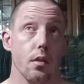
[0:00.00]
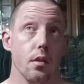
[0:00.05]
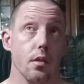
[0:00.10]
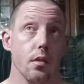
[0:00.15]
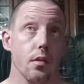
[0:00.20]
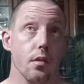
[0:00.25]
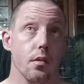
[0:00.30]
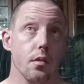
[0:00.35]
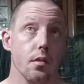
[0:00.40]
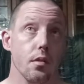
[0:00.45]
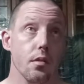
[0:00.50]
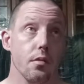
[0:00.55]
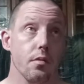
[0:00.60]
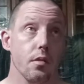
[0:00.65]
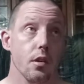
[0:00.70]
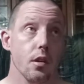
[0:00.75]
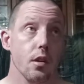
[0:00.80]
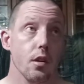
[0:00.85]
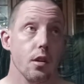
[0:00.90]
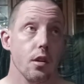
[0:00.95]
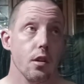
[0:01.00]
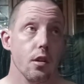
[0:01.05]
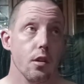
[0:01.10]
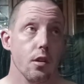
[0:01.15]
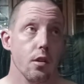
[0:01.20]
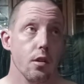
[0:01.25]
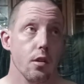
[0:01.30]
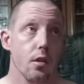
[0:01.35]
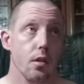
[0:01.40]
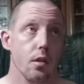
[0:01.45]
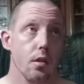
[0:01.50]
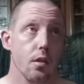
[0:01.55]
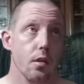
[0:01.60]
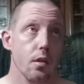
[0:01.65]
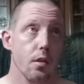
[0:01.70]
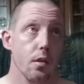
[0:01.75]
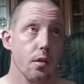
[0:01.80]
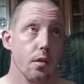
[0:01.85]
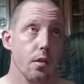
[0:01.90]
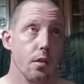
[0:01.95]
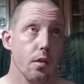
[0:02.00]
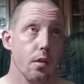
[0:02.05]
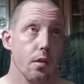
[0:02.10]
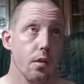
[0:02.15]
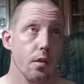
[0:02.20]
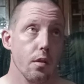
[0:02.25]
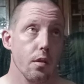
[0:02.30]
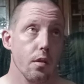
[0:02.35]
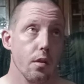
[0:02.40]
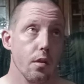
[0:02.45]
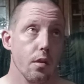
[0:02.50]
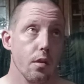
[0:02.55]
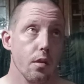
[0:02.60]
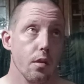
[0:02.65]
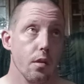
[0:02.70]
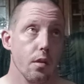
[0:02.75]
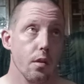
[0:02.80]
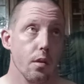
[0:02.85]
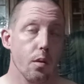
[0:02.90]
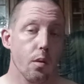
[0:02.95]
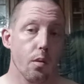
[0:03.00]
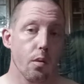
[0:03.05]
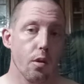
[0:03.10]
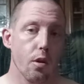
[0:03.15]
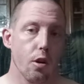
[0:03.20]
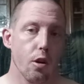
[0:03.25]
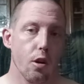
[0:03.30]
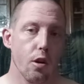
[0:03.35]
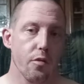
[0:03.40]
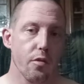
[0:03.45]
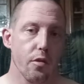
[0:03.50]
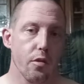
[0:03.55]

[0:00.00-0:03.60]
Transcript: if